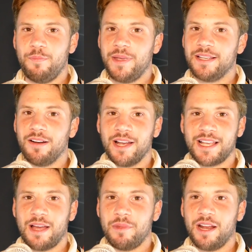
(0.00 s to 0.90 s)
Big
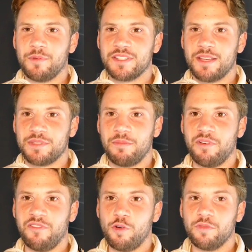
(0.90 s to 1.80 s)
night coming up on
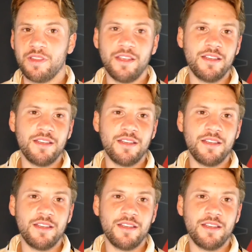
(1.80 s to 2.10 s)
September 4th,